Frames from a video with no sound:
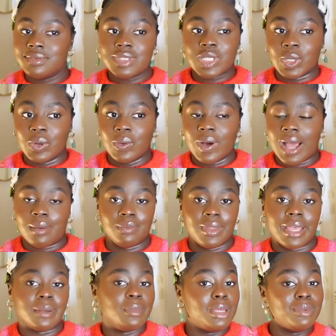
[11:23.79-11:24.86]
till I'm
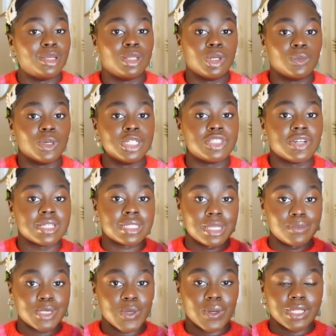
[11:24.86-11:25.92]
like maybe a little more dressed
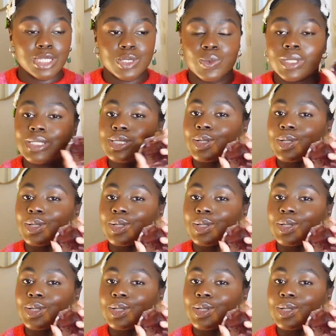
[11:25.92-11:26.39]
up to wear this one.